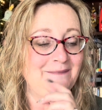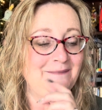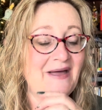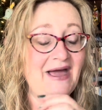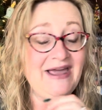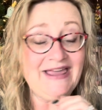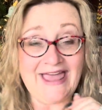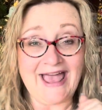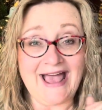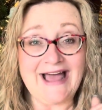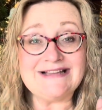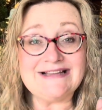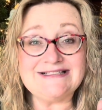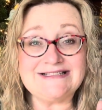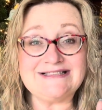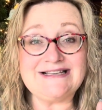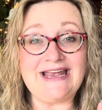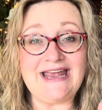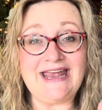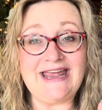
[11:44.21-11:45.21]
I can
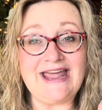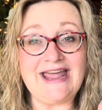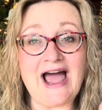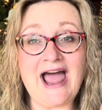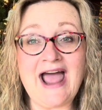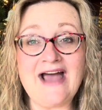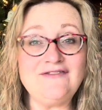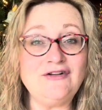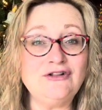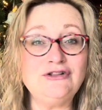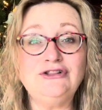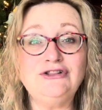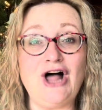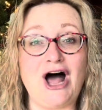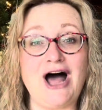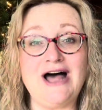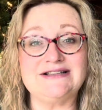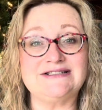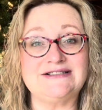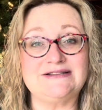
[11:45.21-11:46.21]
sing. I haven't
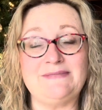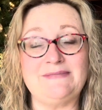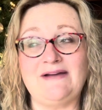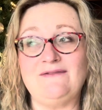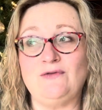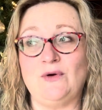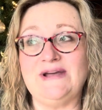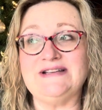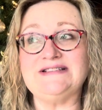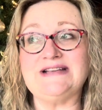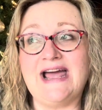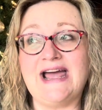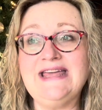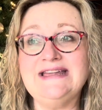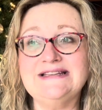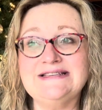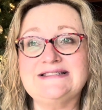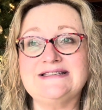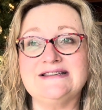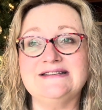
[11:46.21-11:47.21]
lost my voice. I
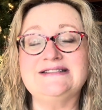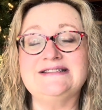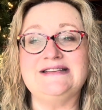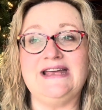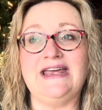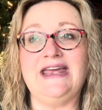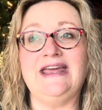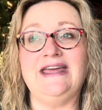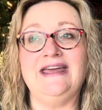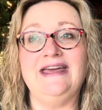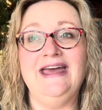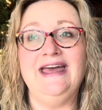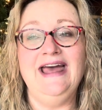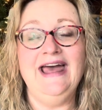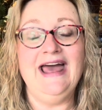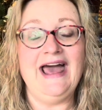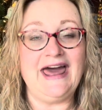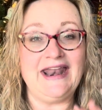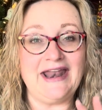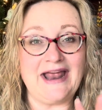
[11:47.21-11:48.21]
can still sing,
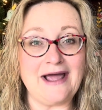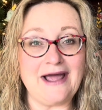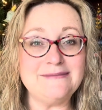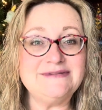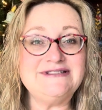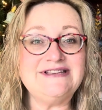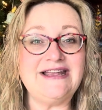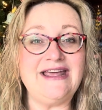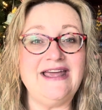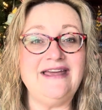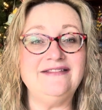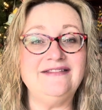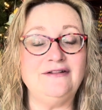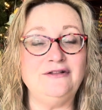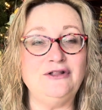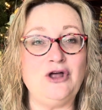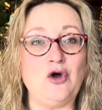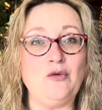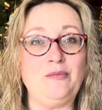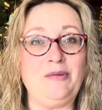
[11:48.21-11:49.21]
and I am singing the
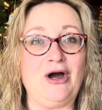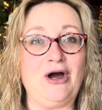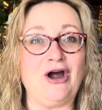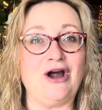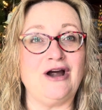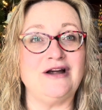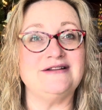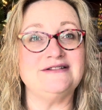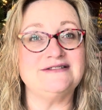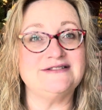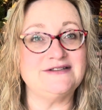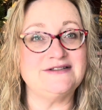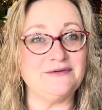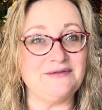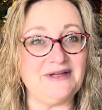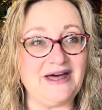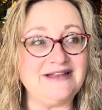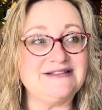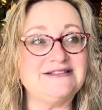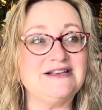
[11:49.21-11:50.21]
low part, so
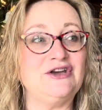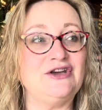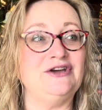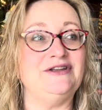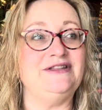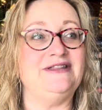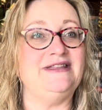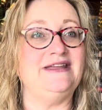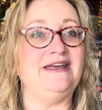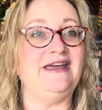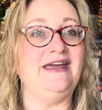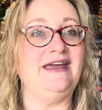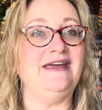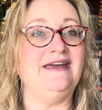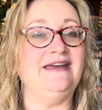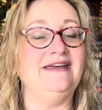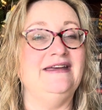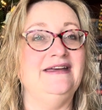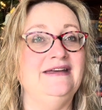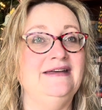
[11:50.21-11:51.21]
that's a good
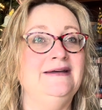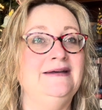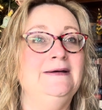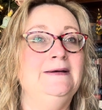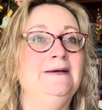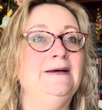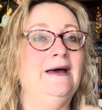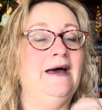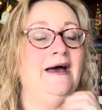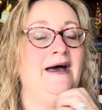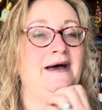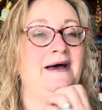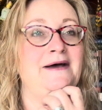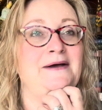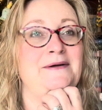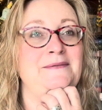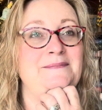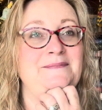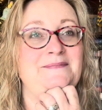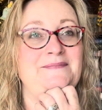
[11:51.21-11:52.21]
thing.
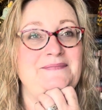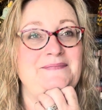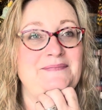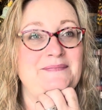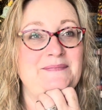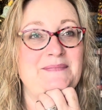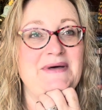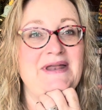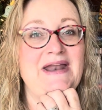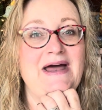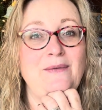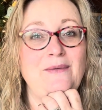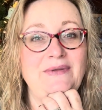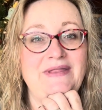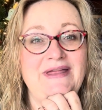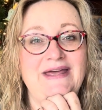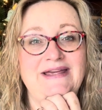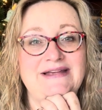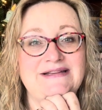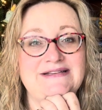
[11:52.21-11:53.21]
But I would
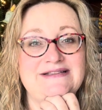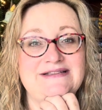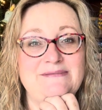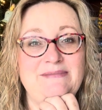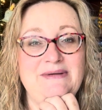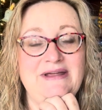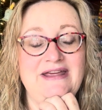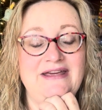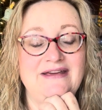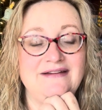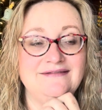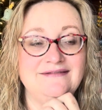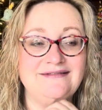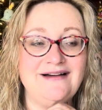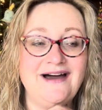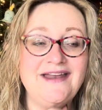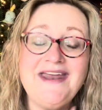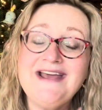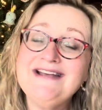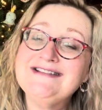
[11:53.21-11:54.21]
like it to be
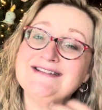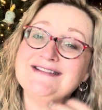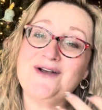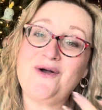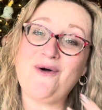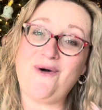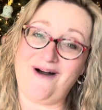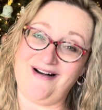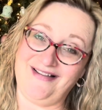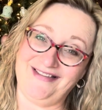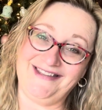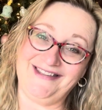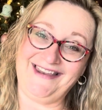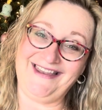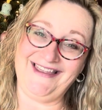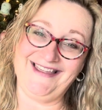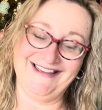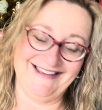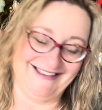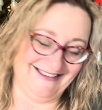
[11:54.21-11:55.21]
a nice quality.